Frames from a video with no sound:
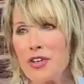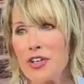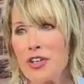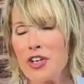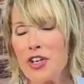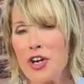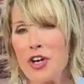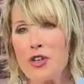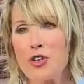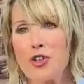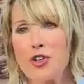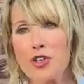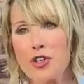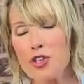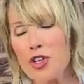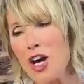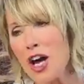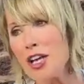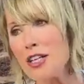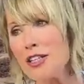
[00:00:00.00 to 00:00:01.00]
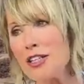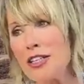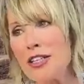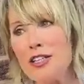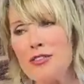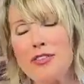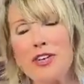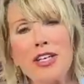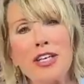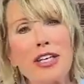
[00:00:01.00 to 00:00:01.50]
you know, you're not
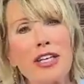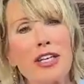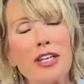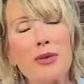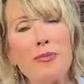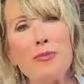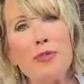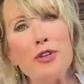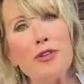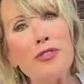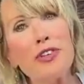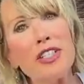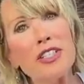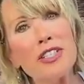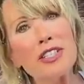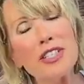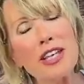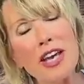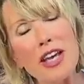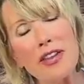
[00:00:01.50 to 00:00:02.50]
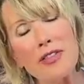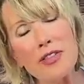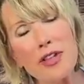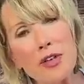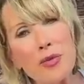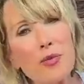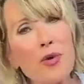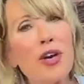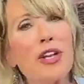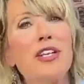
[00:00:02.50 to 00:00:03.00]
living in a movie set,
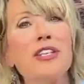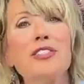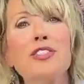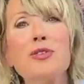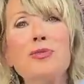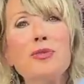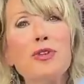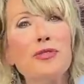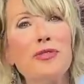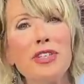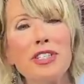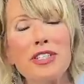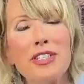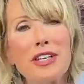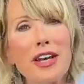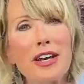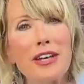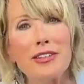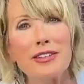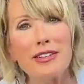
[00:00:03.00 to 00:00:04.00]
then what is a movie set?